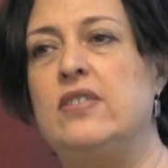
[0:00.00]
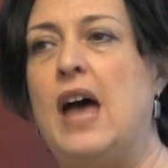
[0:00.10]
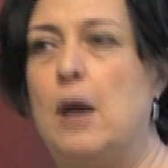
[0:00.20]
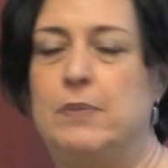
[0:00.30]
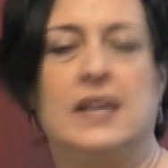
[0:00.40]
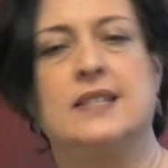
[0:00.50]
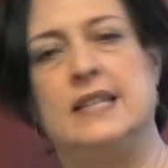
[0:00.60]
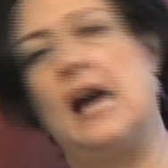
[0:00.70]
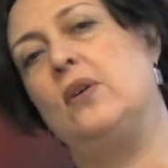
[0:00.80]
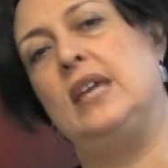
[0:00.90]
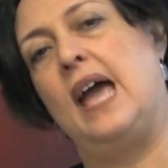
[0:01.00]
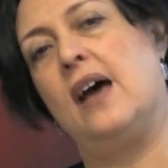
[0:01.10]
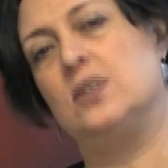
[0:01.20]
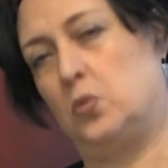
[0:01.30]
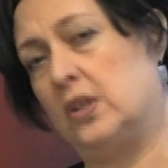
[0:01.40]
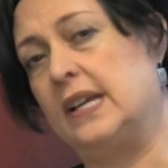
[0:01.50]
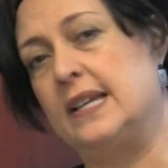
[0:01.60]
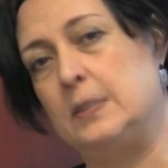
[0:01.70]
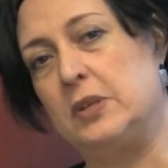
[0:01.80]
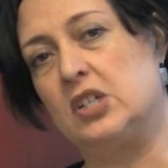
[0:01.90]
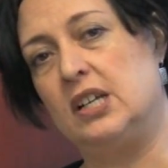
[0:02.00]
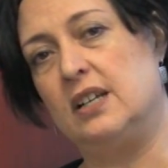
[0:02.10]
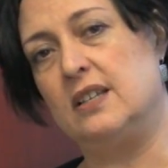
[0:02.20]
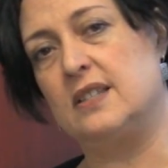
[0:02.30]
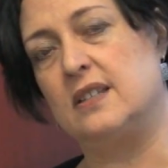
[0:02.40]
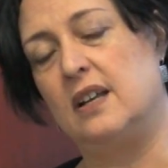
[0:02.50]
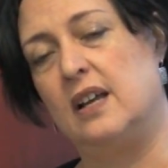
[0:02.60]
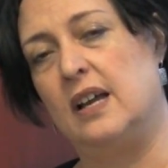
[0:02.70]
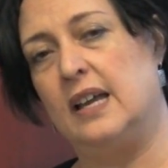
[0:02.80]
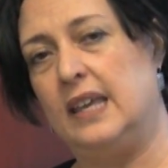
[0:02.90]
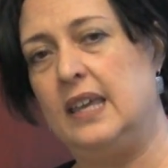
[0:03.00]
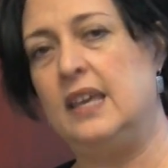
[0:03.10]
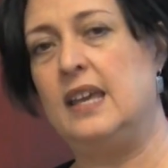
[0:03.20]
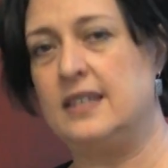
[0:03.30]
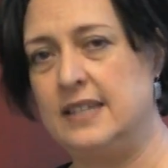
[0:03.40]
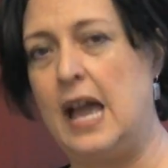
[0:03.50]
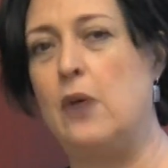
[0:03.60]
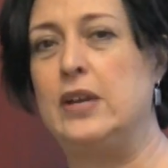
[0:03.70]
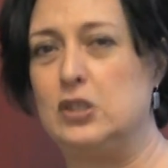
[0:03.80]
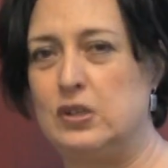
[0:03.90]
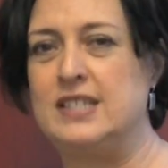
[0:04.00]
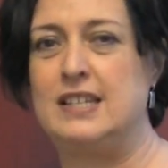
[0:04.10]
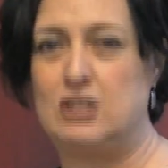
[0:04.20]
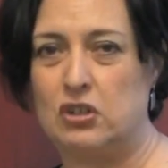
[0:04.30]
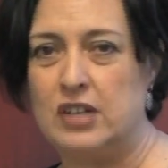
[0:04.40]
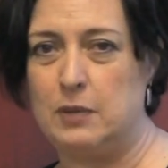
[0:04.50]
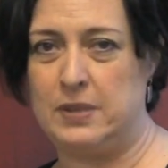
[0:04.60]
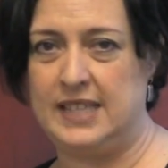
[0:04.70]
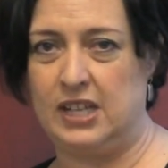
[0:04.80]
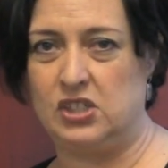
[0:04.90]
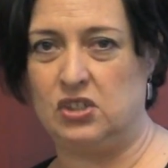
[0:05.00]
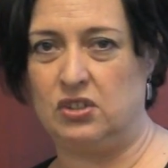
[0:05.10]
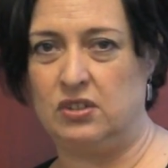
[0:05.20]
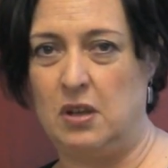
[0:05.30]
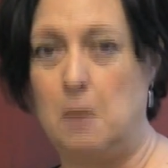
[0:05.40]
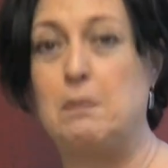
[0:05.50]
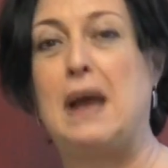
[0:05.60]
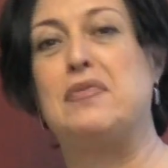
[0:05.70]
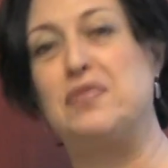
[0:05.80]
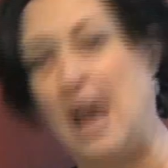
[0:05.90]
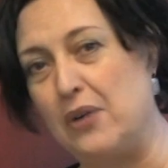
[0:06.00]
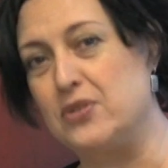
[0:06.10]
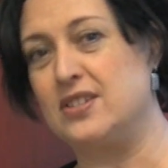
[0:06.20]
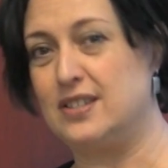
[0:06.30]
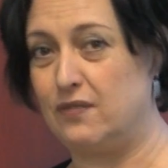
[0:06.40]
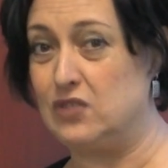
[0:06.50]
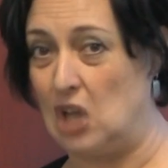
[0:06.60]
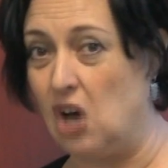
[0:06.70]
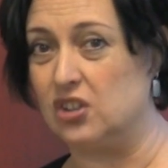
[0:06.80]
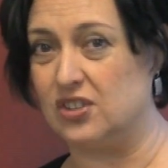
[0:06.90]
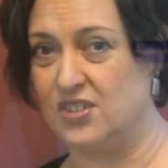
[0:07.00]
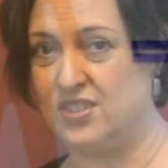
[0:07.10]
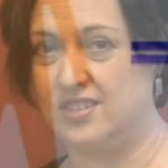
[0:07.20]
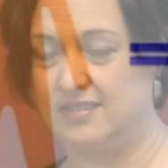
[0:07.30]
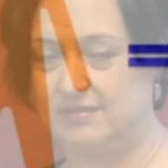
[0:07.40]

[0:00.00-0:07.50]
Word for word: that, because now he has work experience, he has now increased his earning potential by thousands of dollars.